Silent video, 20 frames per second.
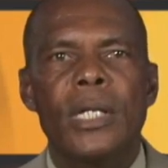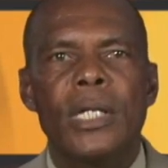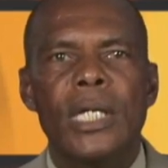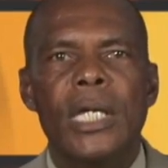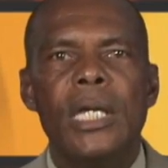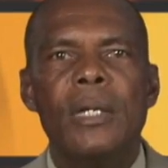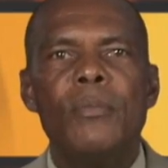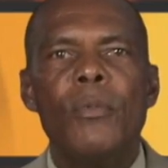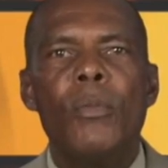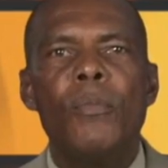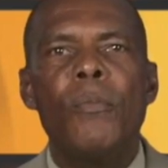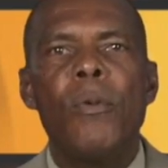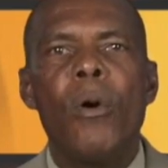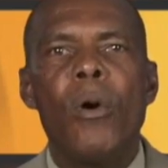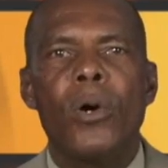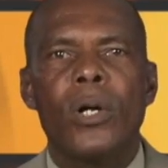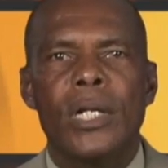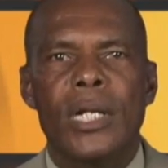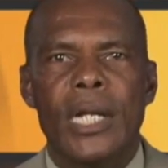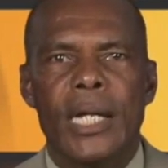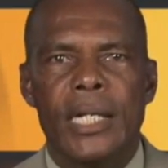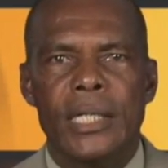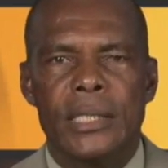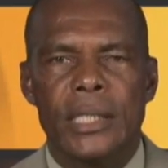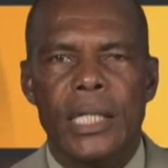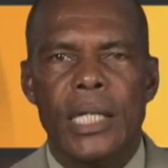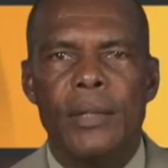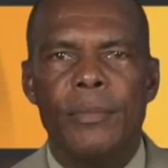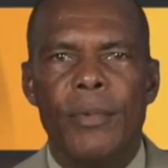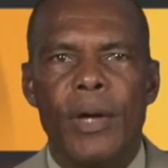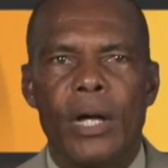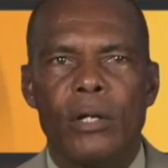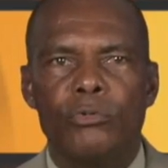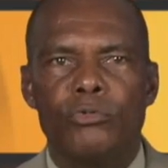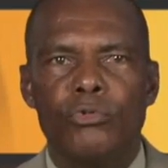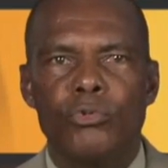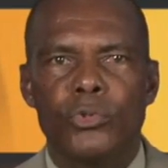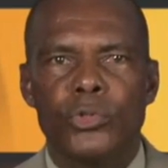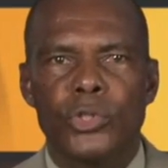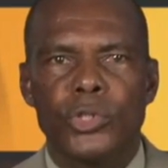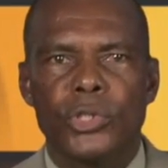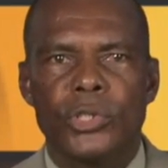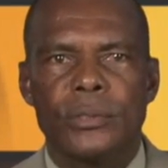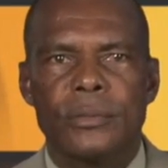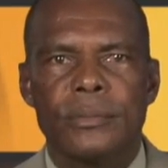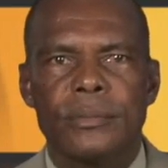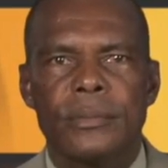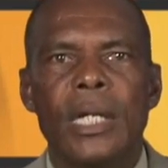Kima Paul, and Kima Roach.